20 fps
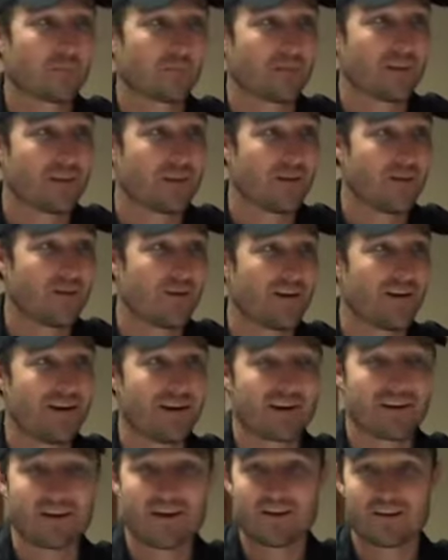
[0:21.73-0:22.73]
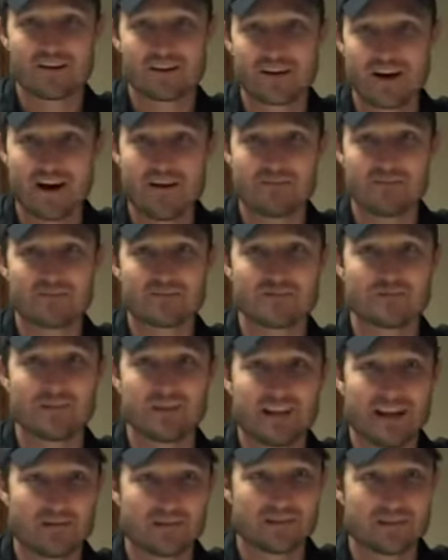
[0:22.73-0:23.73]
you know, at our, at our conference
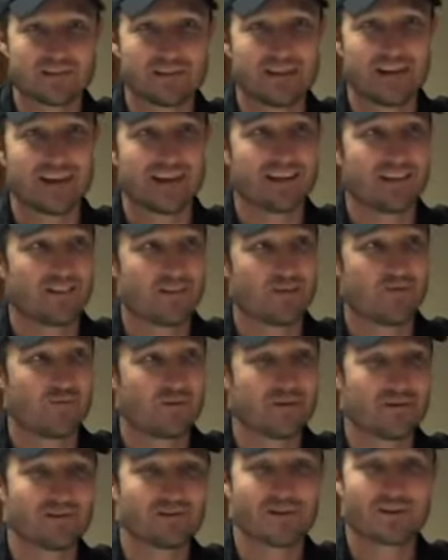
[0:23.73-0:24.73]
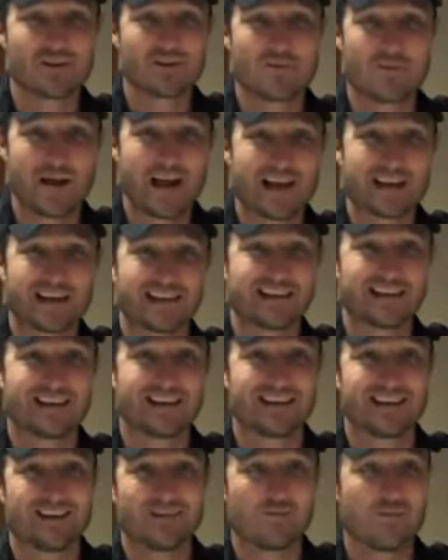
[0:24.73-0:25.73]
meet, I would say the wheels on our wagon uh,
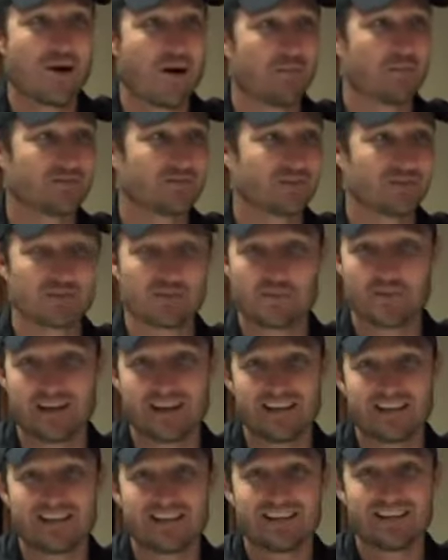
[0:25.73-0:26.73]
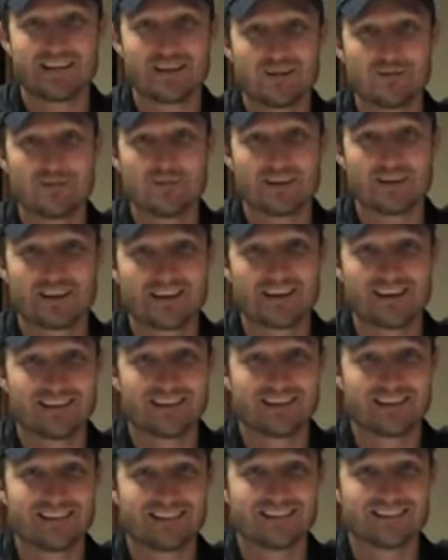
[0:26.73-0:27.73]
wobbled just a bit. But,
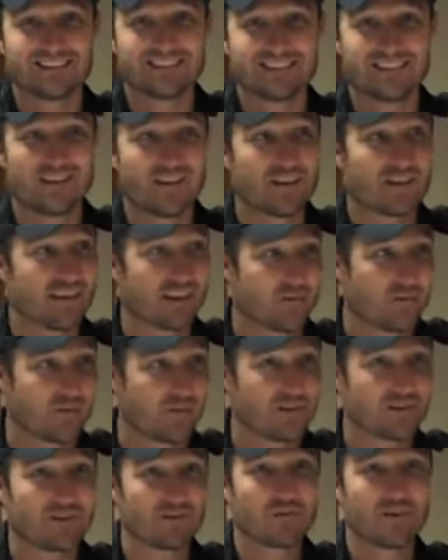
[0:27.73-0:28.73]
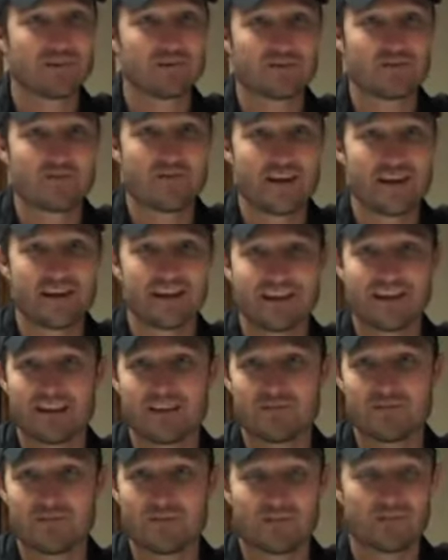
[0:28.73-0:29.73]
uh, you know, I think we went to the regional meet and
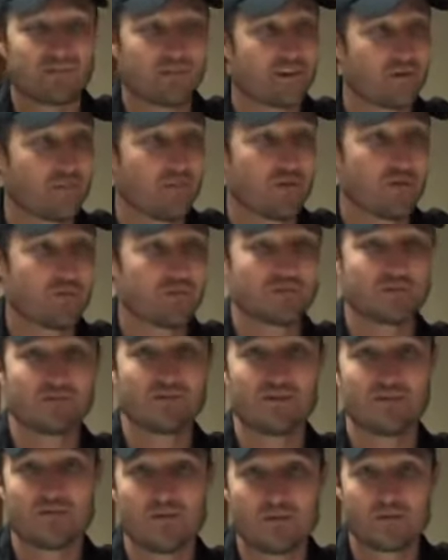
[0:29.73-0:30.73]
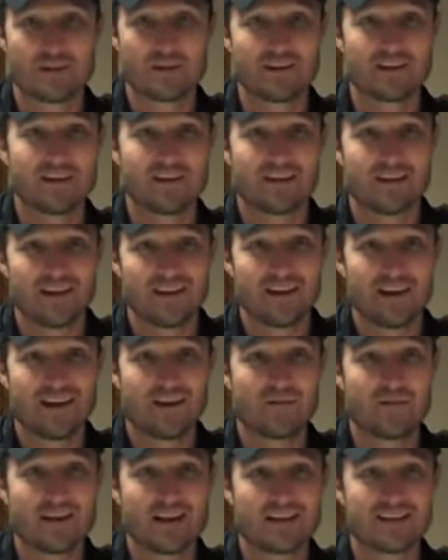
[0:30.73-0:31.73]
we're very purposeful in what we
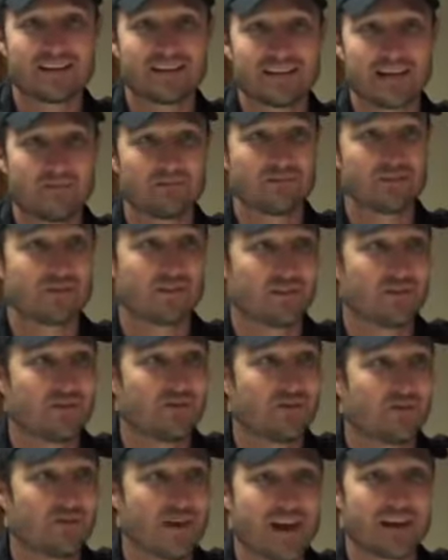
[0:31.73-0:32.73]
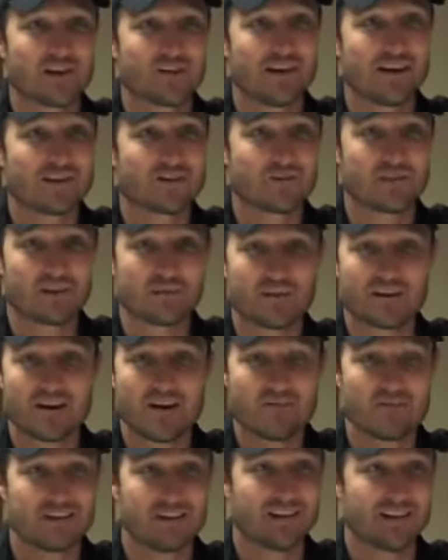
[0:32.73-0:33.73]
went out and attempted to do and ran great. So I think we
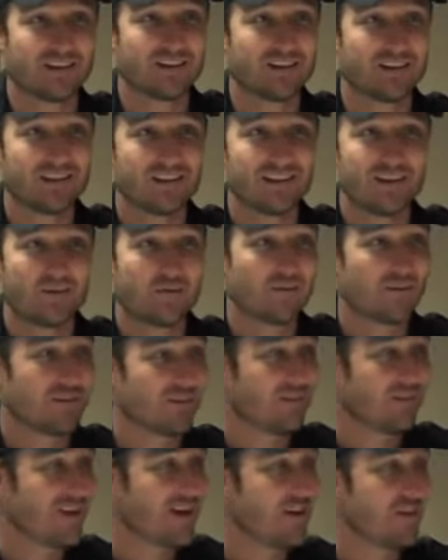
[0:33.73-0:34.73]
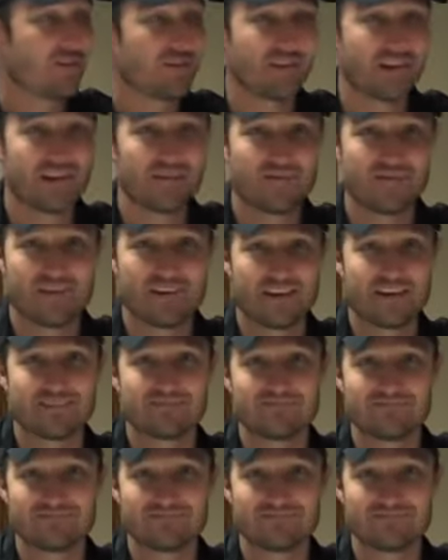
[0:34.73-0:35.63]
come in here, we're healthy, fit,